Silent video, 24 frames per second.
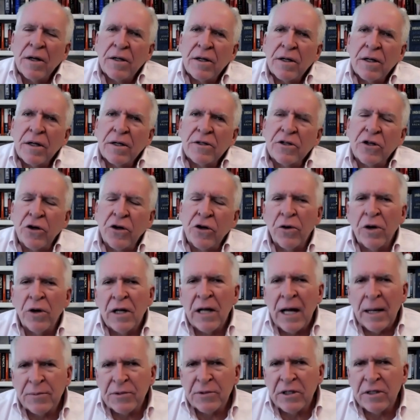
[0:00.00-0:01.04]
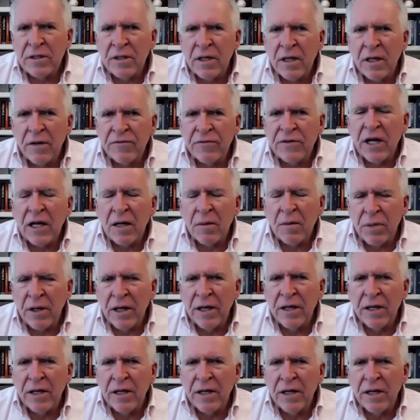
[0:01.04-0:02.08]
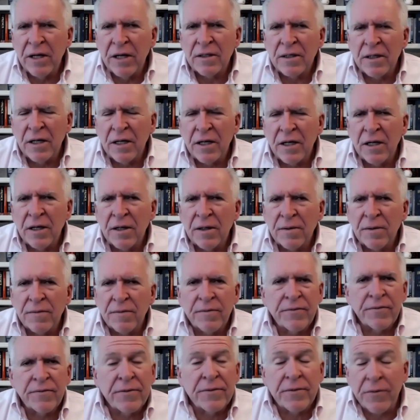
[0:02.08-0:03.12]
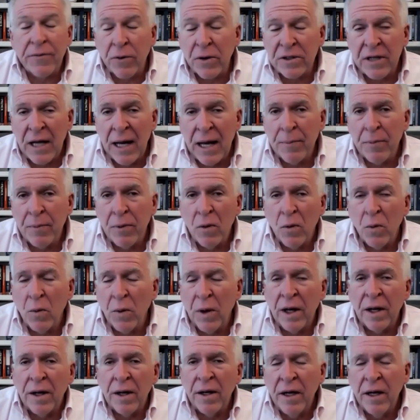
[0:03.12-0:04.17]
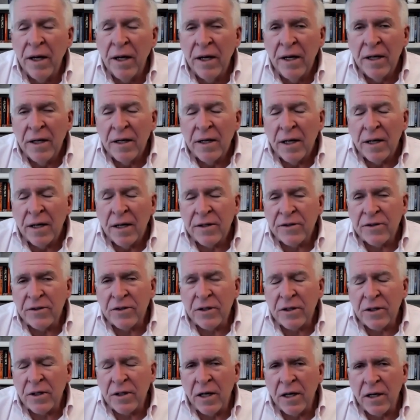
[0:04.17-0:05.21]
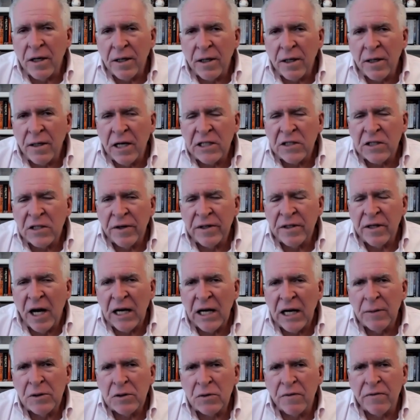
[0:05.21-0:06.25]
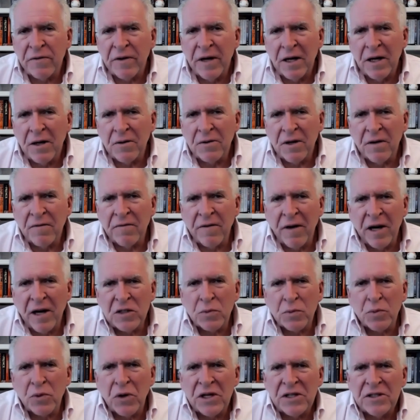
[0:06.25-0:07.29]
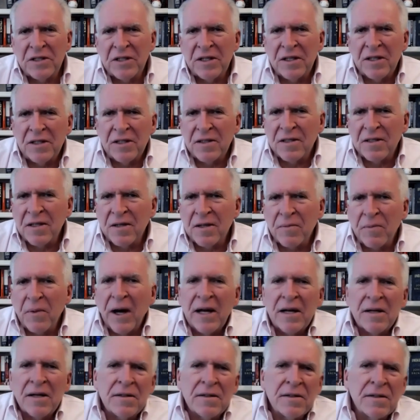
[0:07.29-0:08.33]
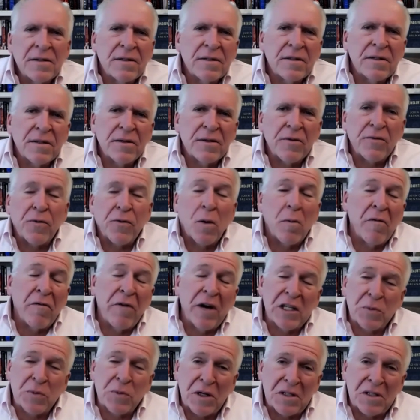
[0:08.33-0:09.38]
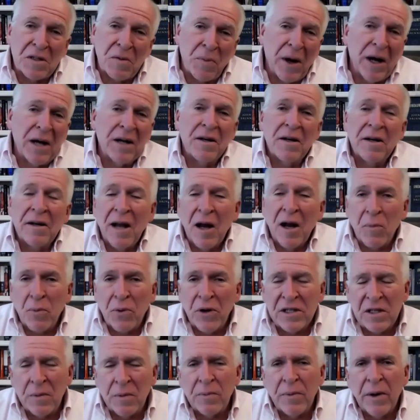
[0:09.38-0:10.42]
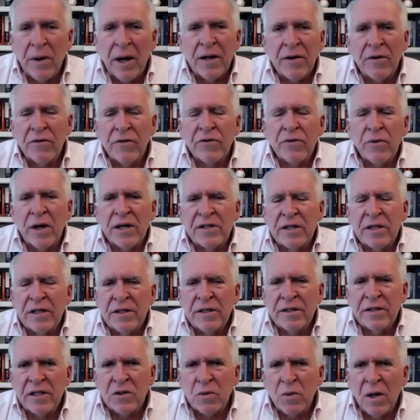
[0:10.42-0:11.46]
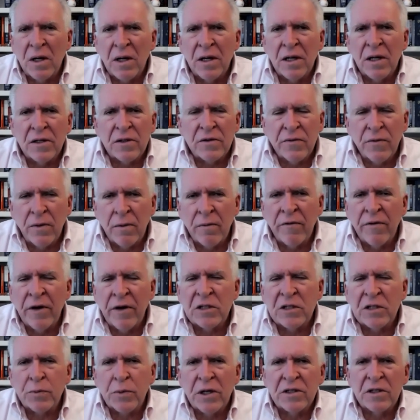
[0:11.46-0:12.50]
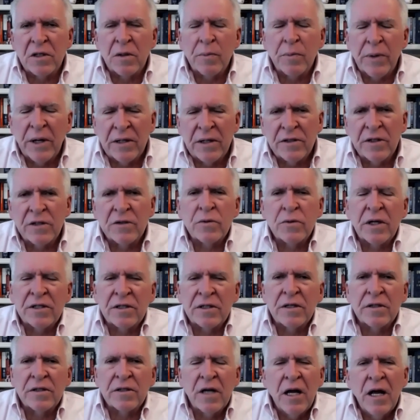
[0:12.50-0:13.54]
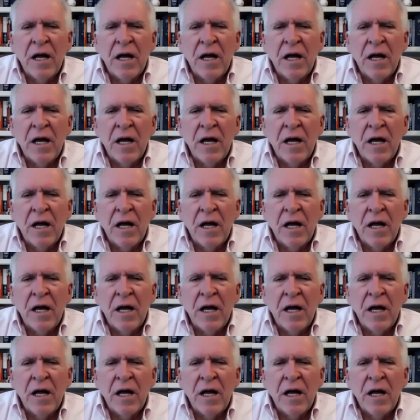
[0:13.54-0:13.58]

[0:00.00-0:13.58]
security lapses that have taken place. For example, when classified documents were found at Vice President Biden, former Vice President Biden, and now President Biden's residence, as well as former Vice President Pence's residence.